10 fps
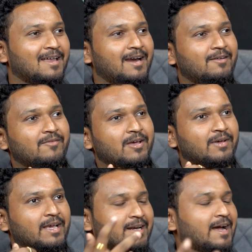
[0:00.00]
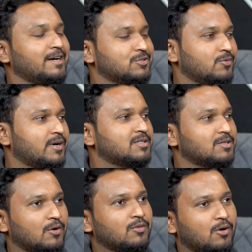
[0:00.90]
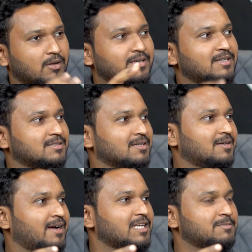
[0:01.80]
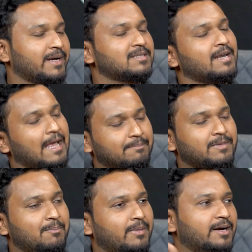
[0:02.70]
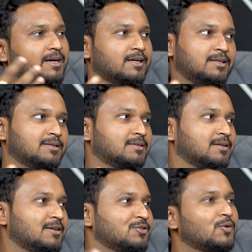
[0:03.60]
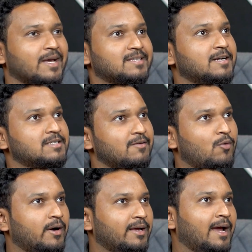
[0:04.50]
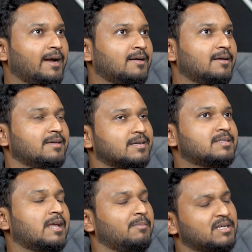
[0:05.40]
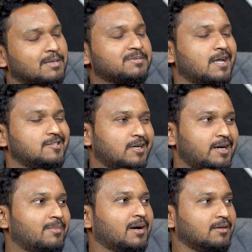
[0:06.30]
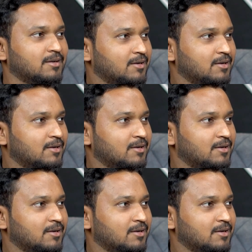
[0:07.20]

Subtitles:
Right, where we can guide students on all these aspects and help them build a career. So yes, it is rewarding, and yes, there will be a substantial demand.